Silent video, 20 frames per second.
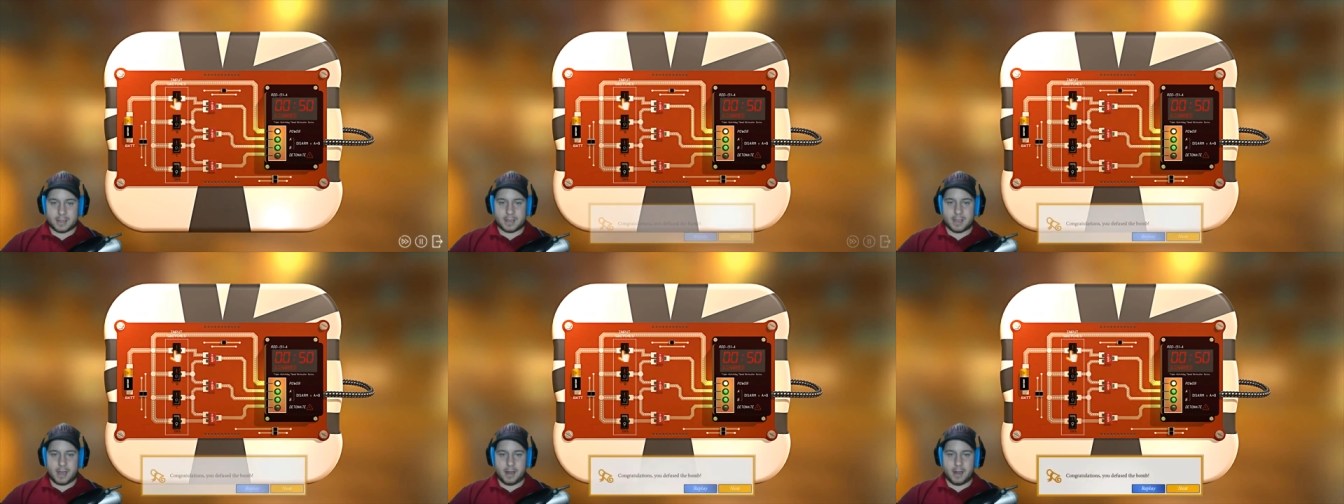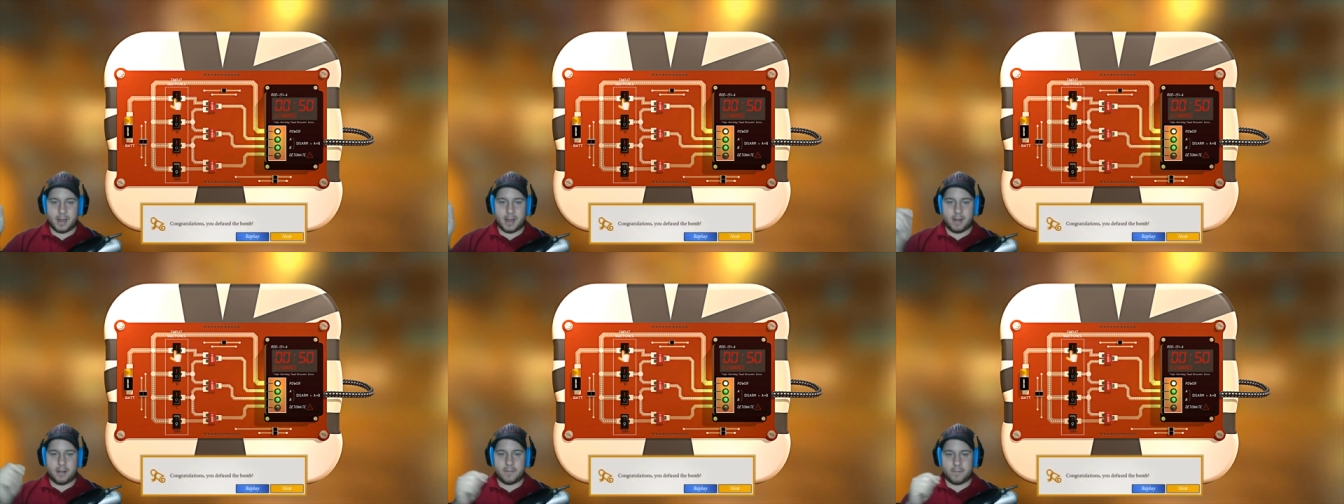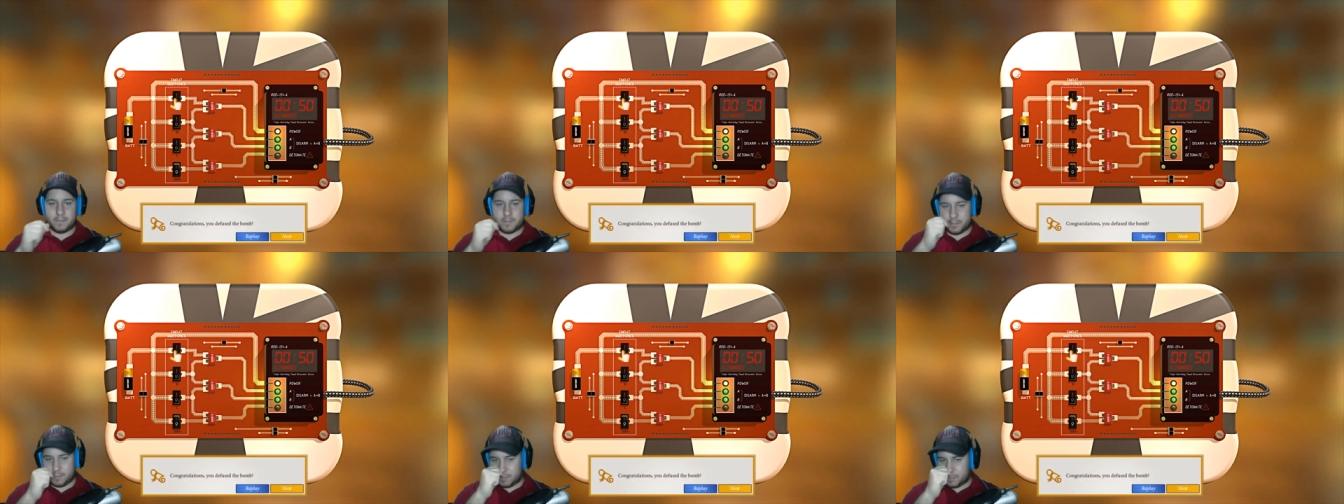There you go.
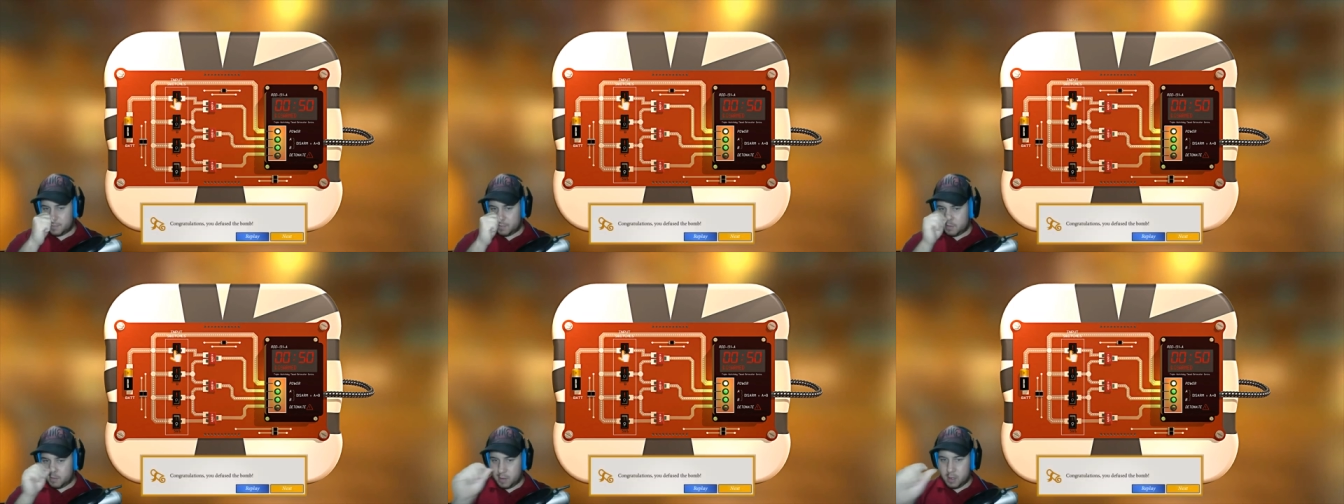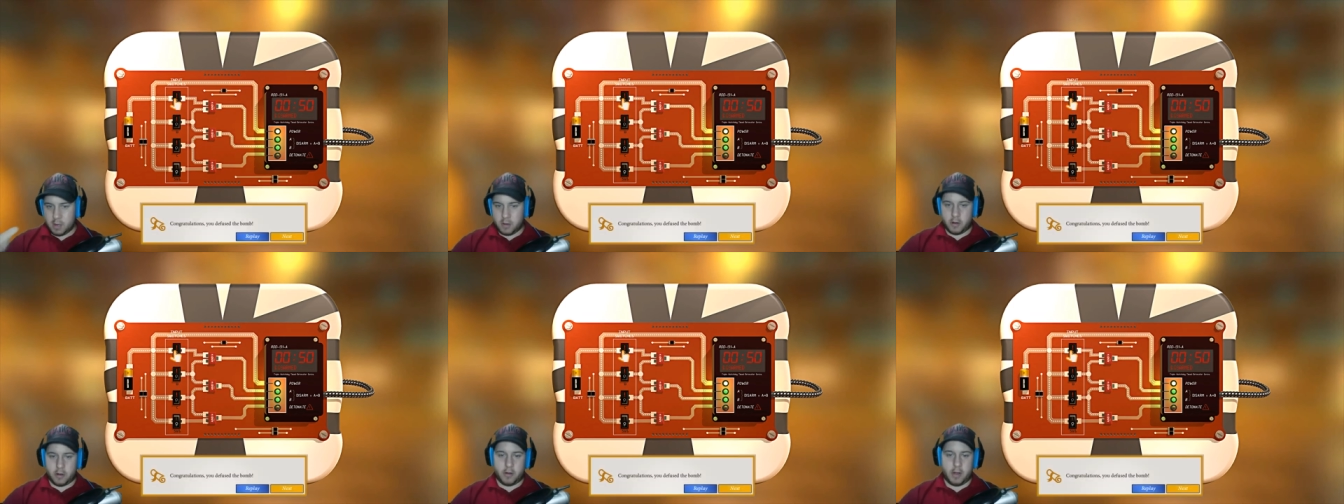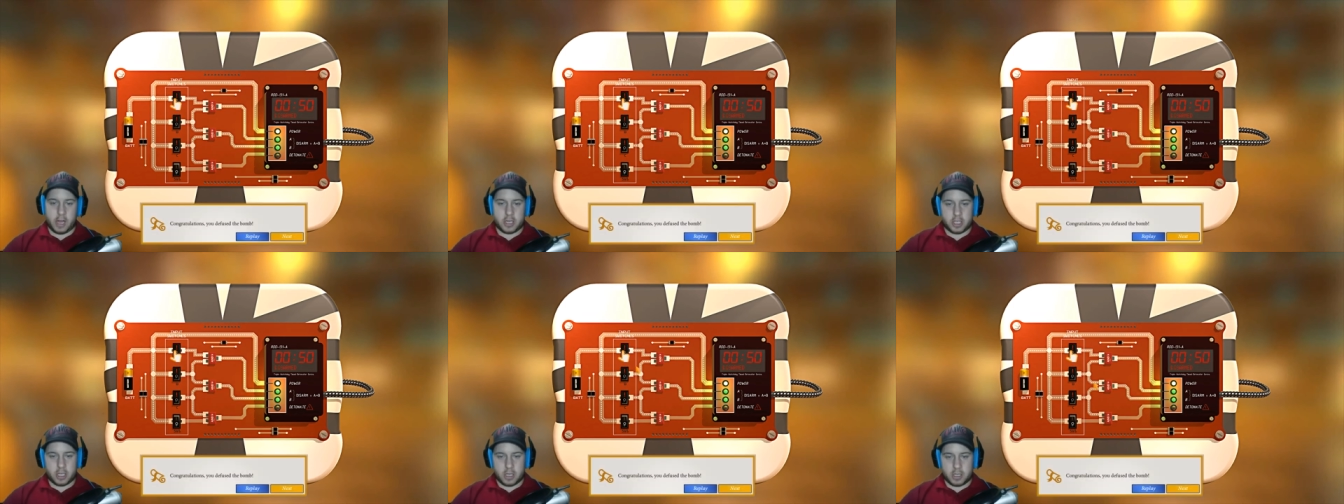
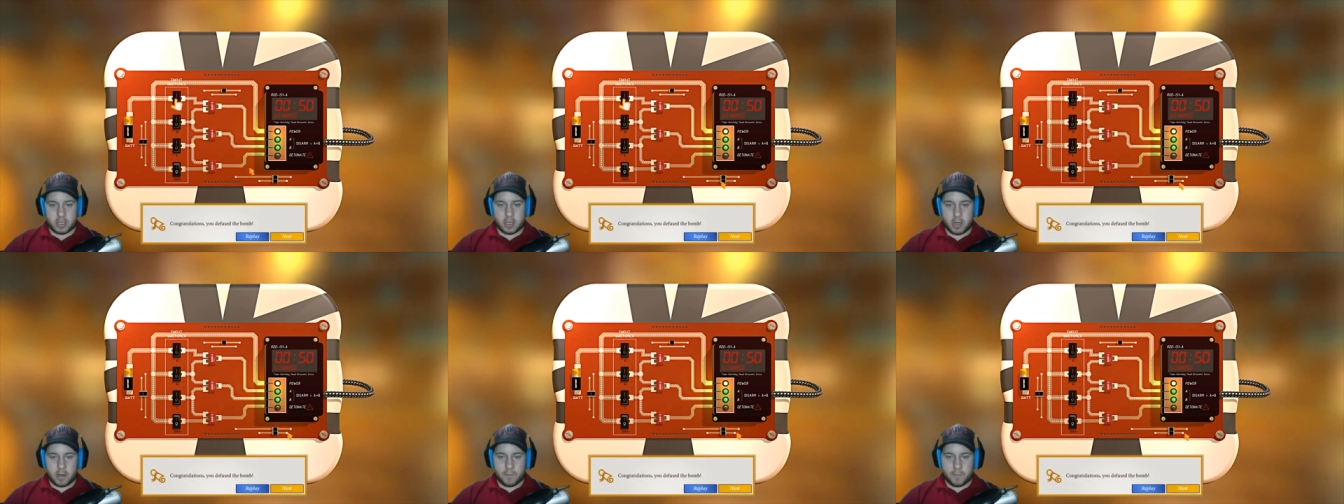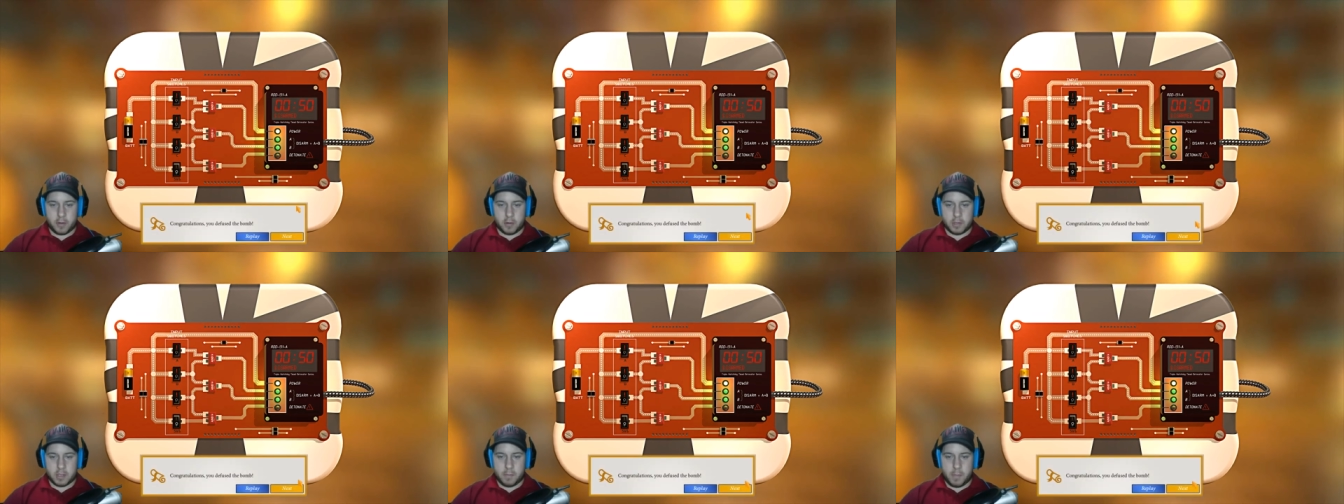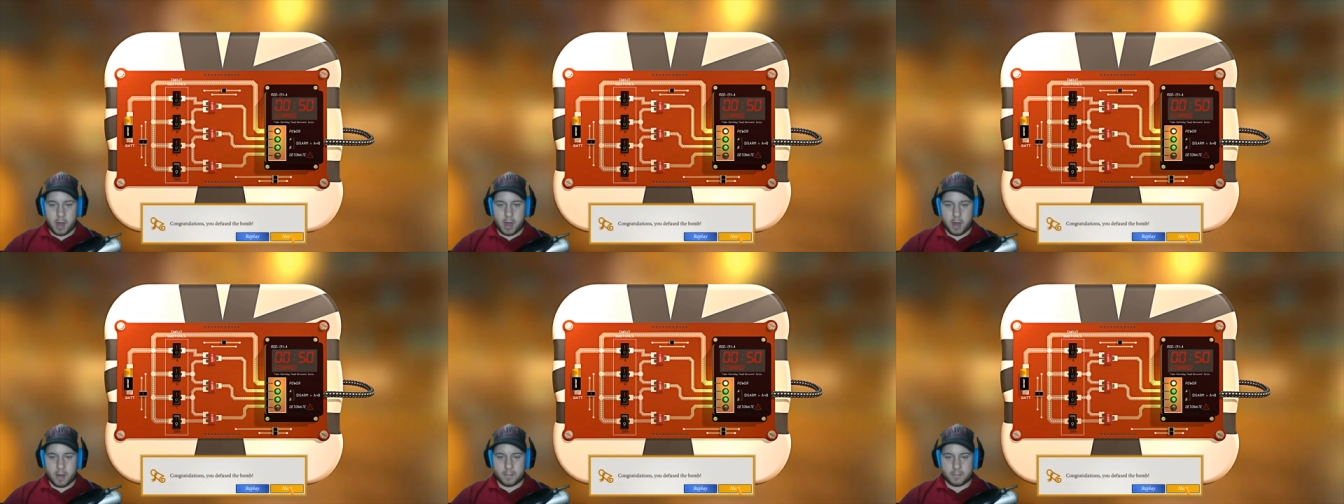Congratulations, you defused the
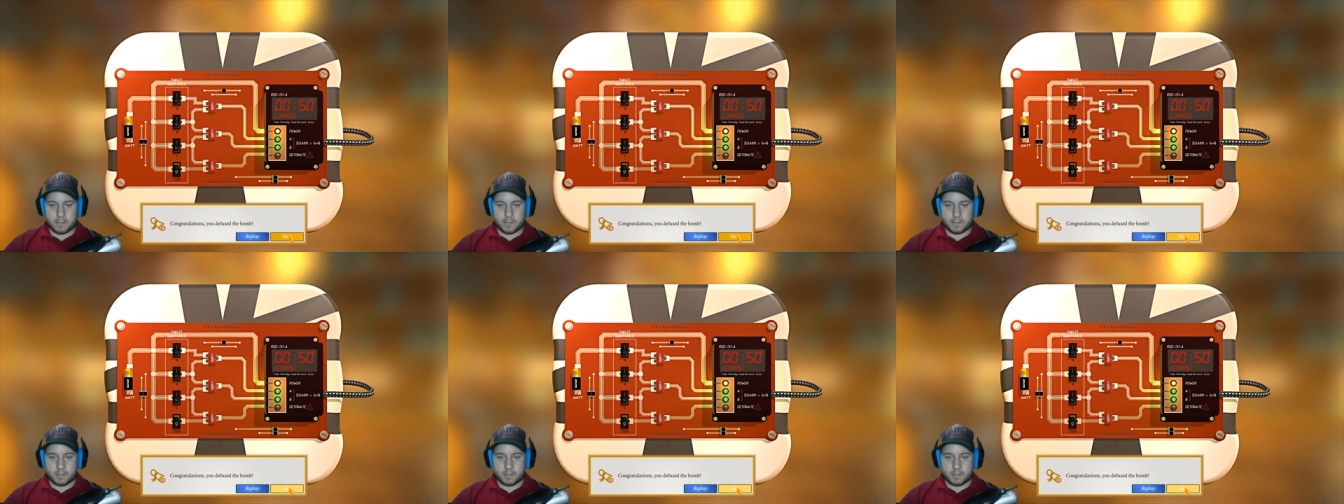bomb.